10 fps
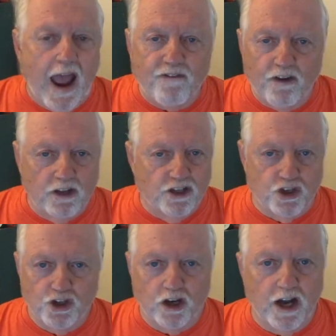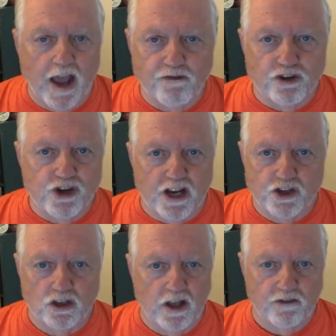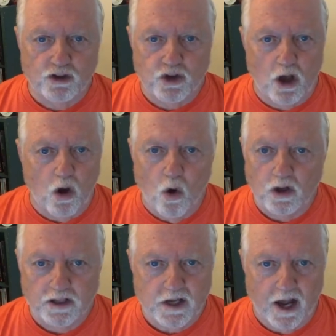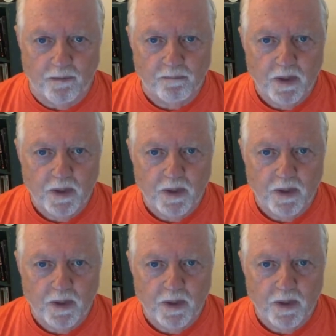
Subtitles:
Listen, you're going to have rejection levels all the time.